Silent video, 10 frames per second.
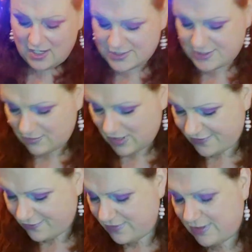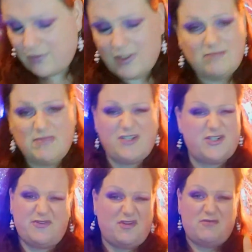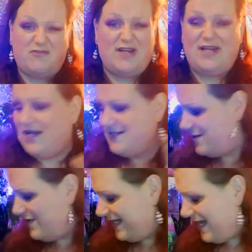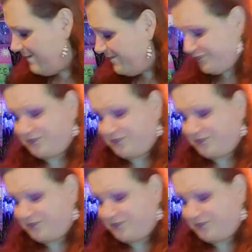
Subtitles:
So I thought I just thought they were really ideal. And again,